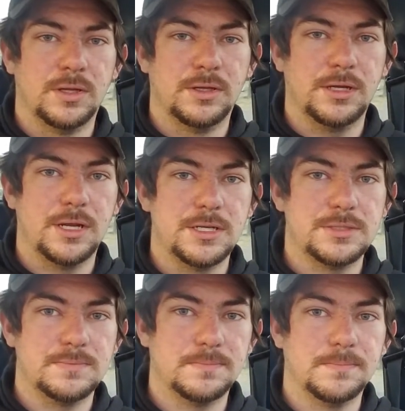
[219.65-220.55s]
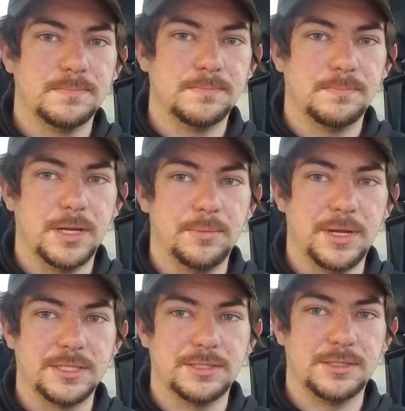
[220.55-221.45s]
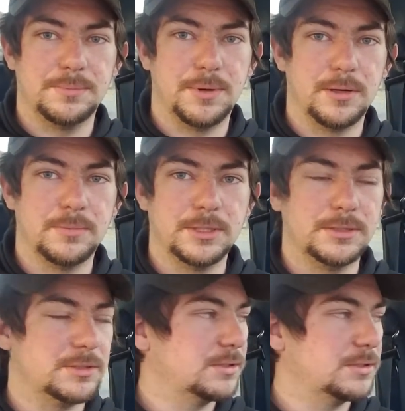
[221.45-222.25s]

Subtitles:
Hey guys, made it back to the apartment.